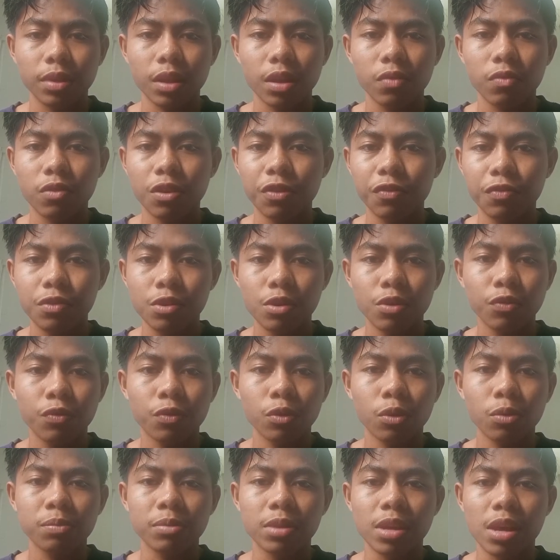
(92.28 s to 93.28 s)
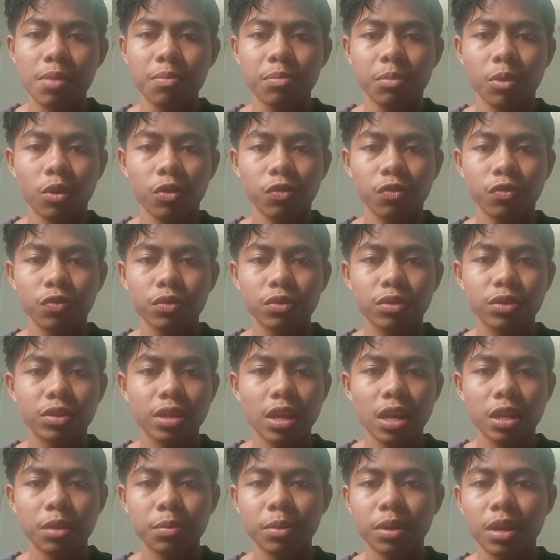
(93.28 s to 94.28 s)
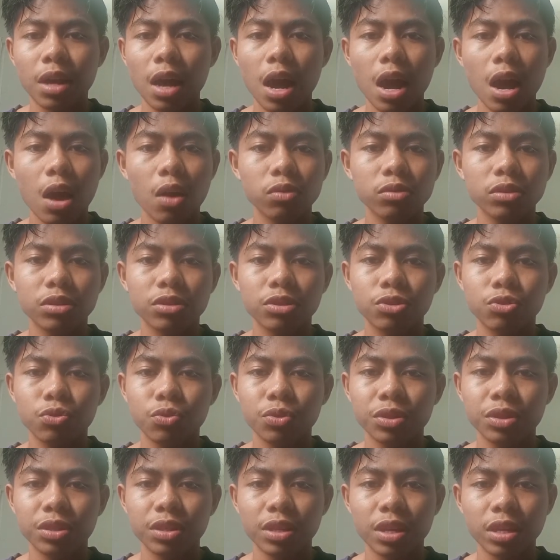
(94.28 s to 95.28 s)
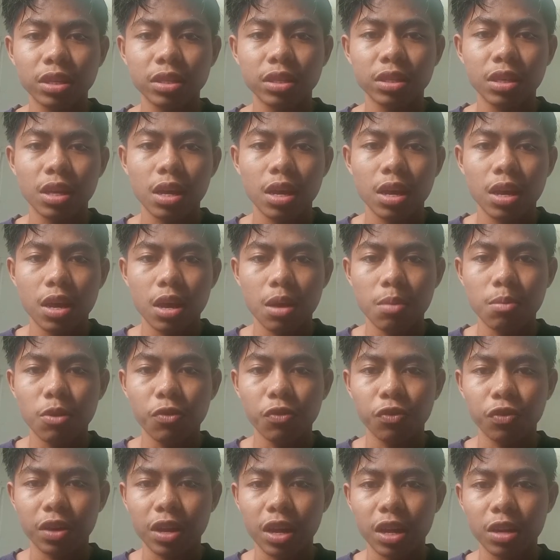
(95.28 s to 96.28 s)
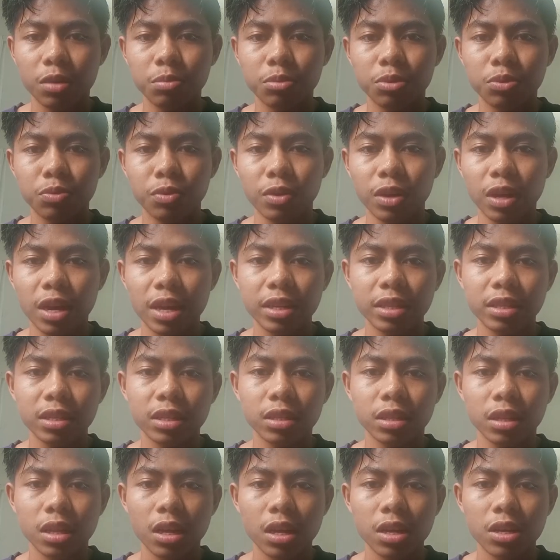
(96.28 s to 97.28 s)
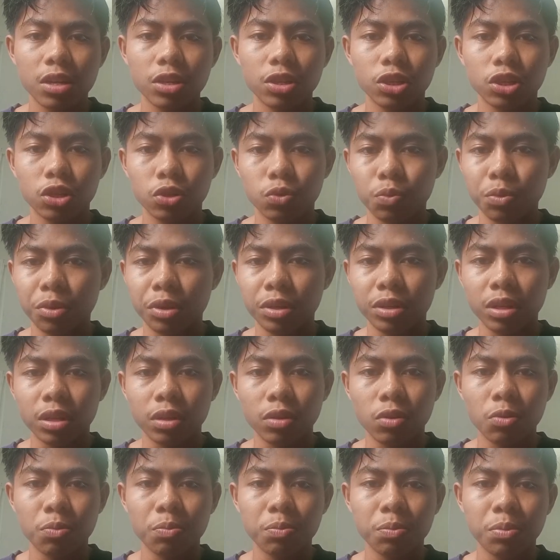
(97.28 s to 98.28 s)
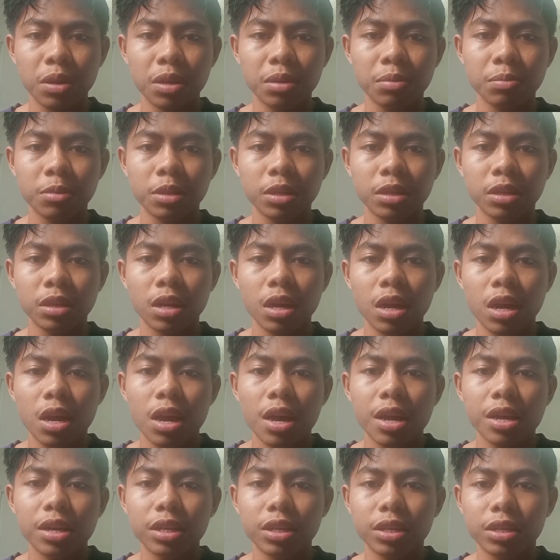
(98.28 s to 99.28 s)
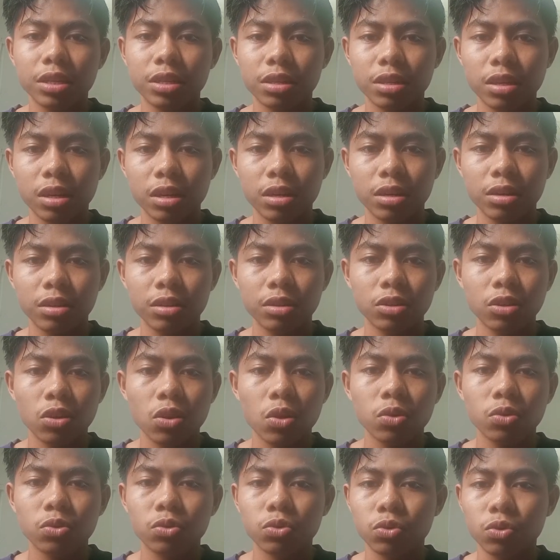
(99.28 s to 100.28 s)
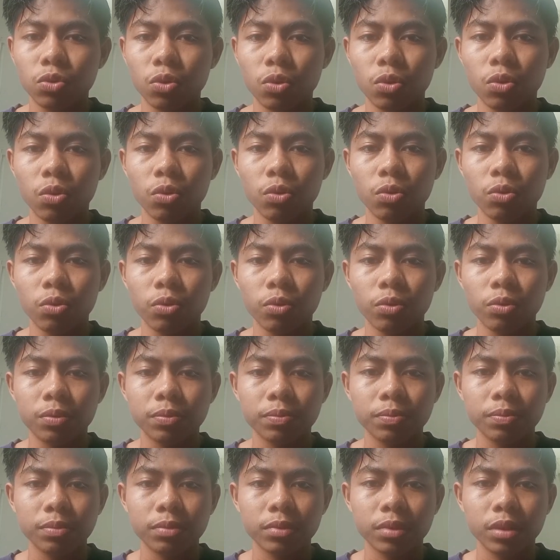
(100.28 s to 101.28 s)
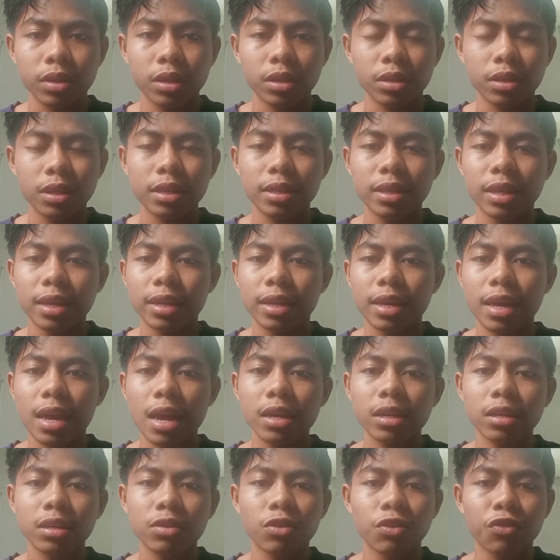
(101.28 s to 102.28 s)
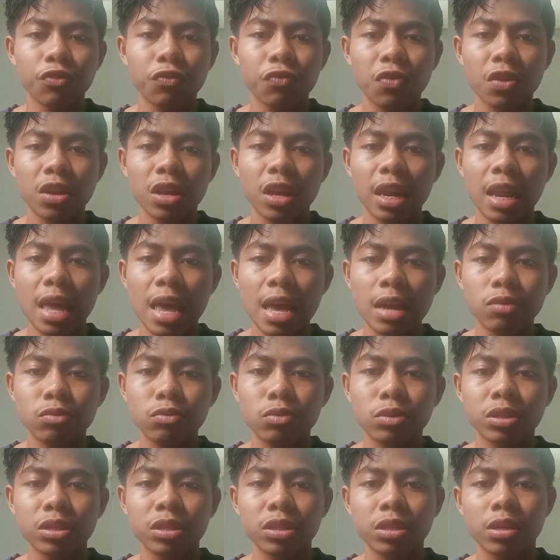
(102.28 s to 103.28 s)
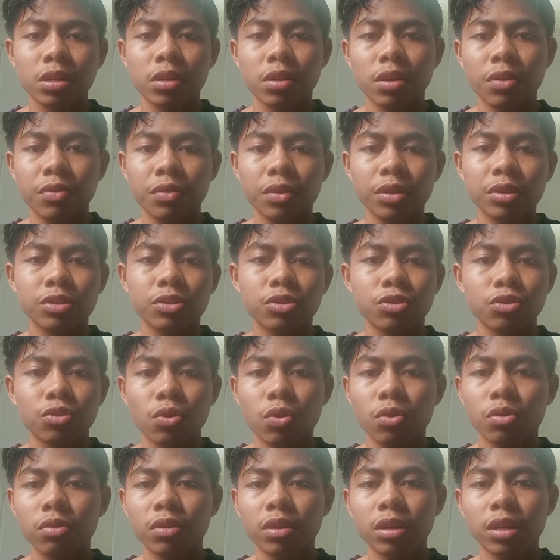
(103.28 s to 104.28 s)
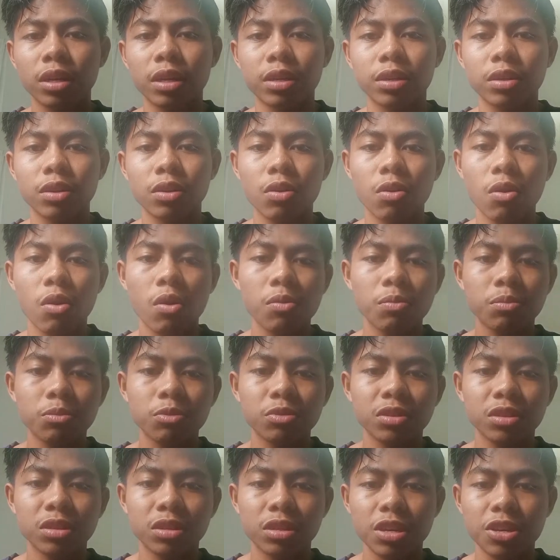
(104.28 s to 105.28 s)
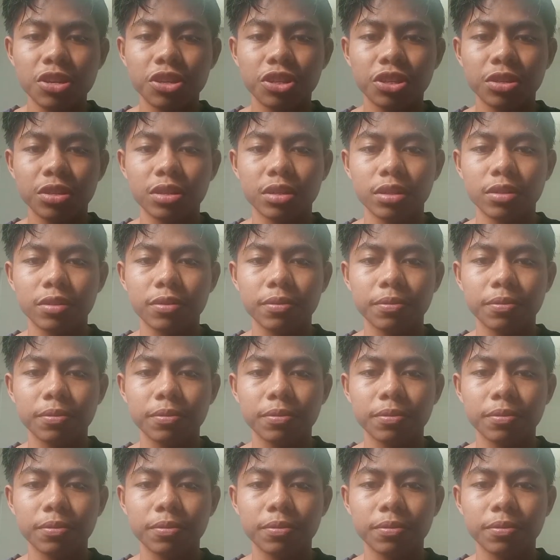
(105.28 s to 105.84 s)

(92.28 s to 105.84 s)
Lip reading: When viewed from the above statement, how the three things above can be related is where they complement each other so that they can convey language clearly through clear communication.